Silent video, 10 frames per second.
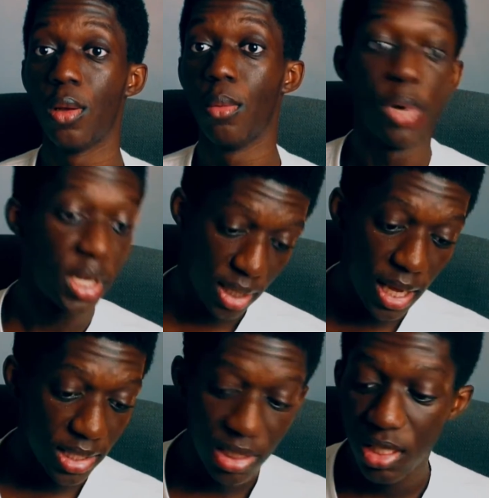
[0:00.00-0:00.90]
But
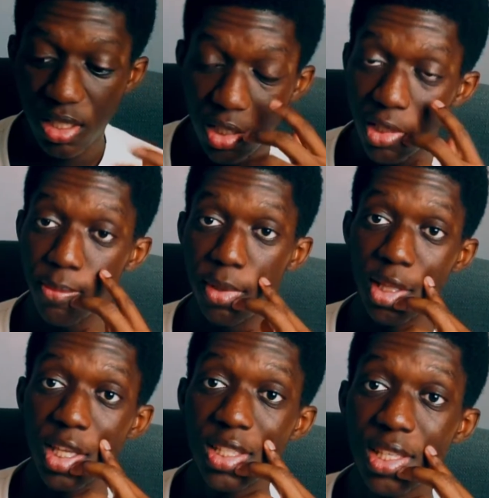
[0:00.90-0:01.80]
guys, this is just me.
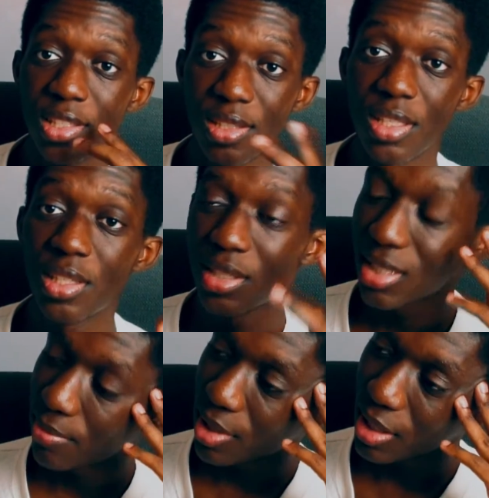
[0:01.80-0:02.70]
This is
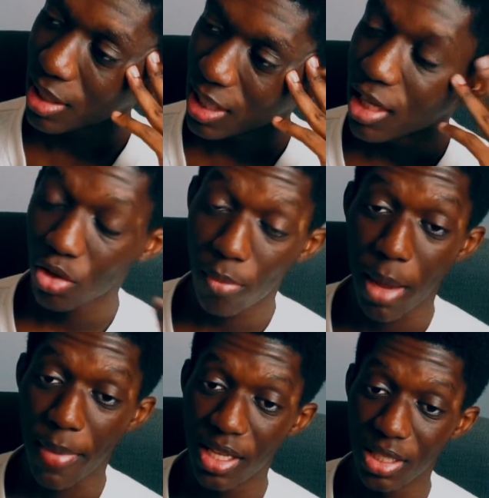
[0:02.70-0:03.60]
something that gets on
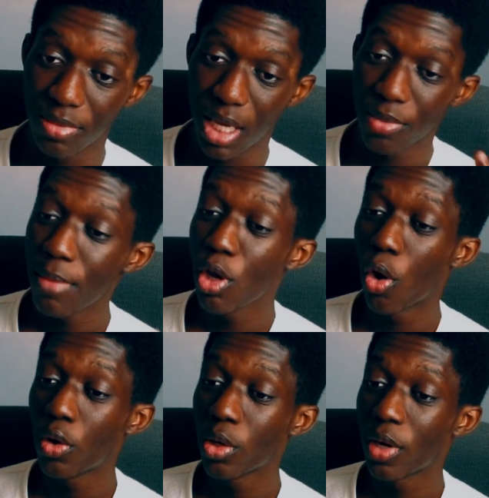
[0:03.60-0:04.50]
my mind sometimes. Maybe
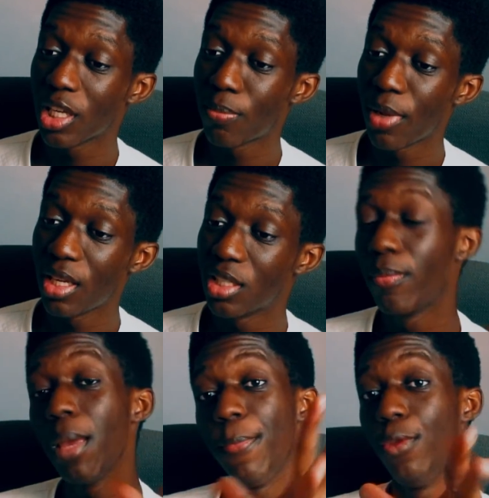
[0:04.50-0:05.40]
Oda will explain it.
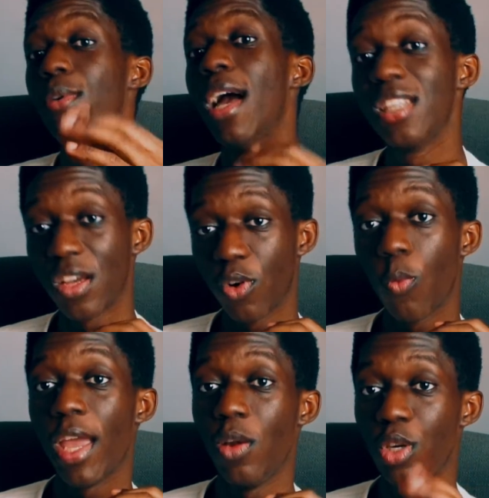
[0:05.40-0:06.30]
Maybe you guys have a
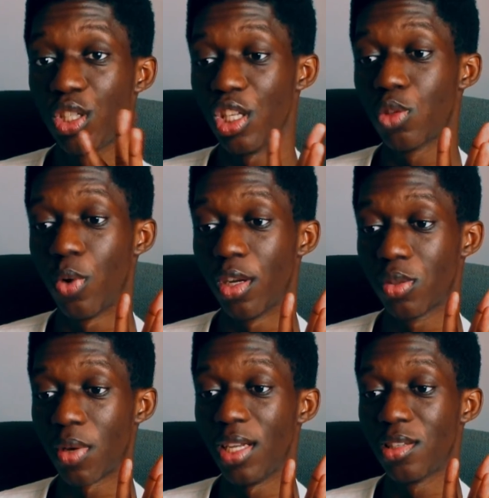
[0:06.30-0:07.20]
way in which this
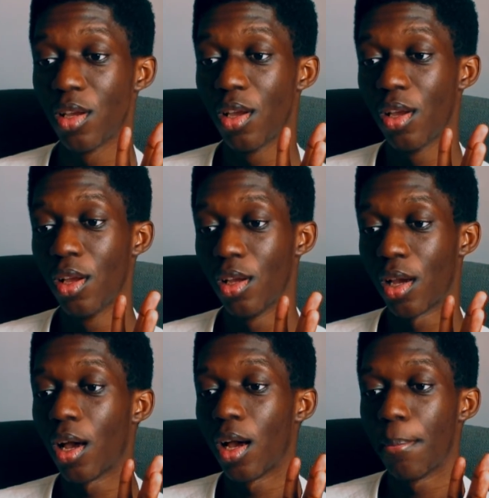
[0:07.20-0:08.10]
works, right?
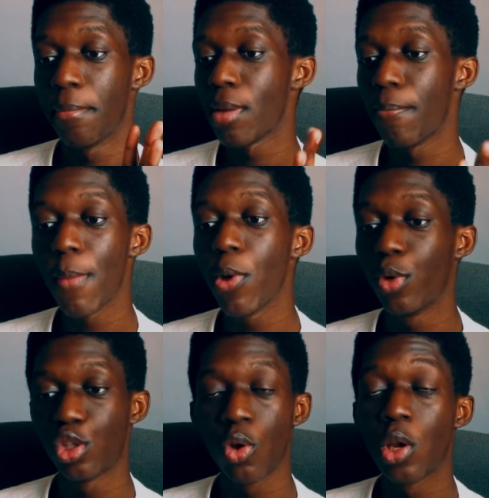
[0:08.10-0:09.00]
Maybe we're
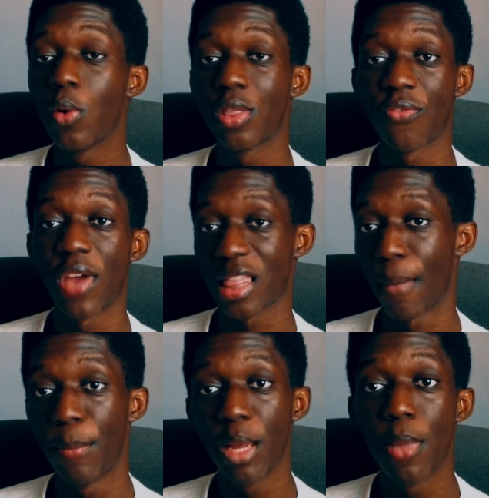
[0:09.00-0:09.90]
just going to go with the fact
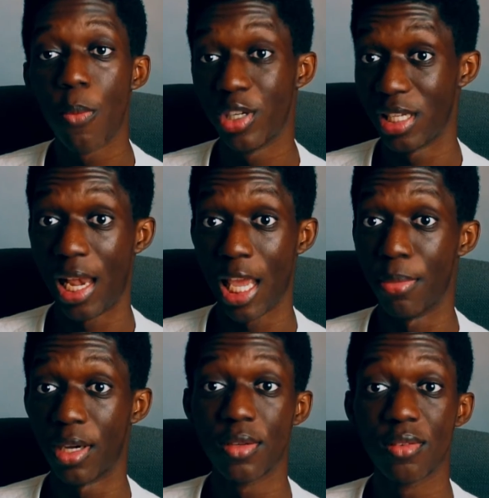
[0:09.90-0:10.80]
that Big Mom was in labor.